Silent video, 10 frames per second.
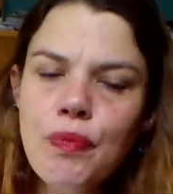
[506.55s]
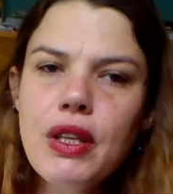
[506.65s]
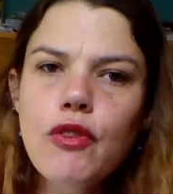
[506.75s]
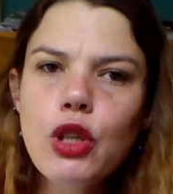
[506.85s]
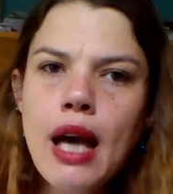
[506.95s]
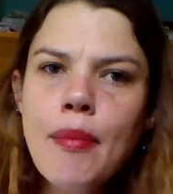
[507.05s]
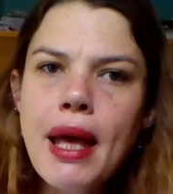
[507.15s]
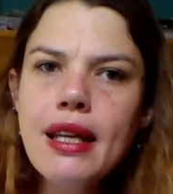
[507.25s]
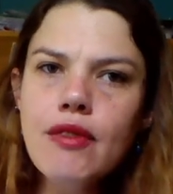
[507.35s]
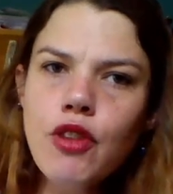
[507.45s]
If you come
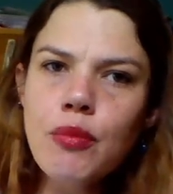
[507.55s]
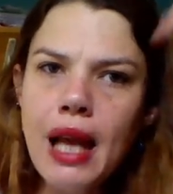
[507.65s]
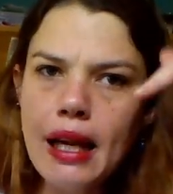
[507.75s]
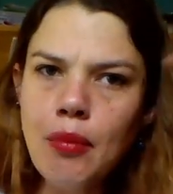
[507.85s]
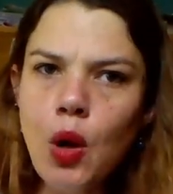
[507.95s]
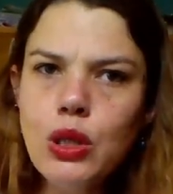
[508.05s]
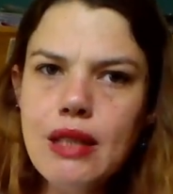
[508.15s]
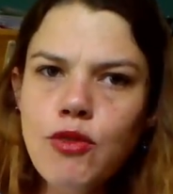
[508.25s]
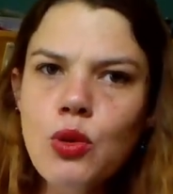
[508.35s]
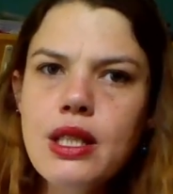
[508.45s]
at it from like a
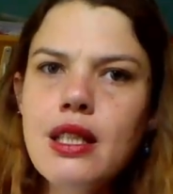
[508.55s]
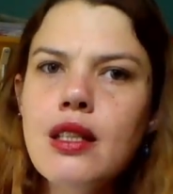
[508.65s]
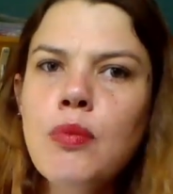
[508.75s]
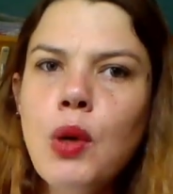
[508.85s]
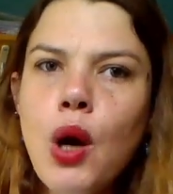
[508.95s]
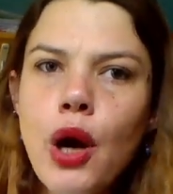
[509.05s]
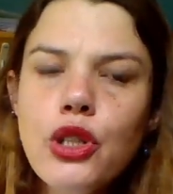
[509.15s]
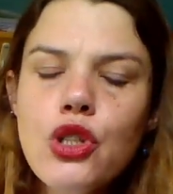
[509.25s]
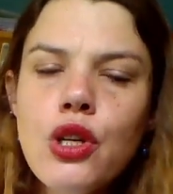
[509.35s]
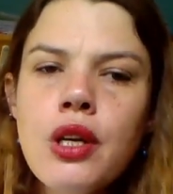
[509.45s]
multifaceted
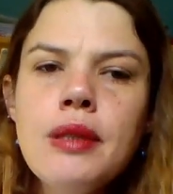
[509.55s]
approach,